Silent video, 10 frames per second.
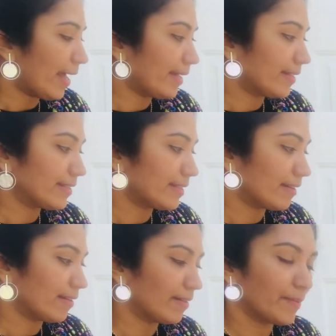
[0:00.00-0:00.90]

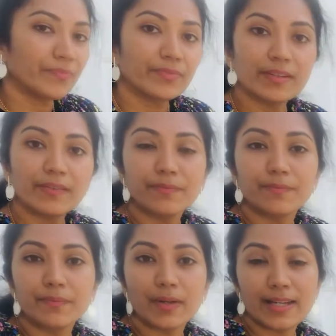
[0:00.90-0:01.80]

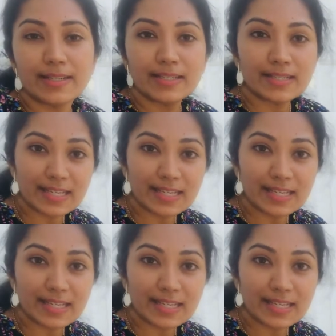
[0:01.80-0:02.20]
and it is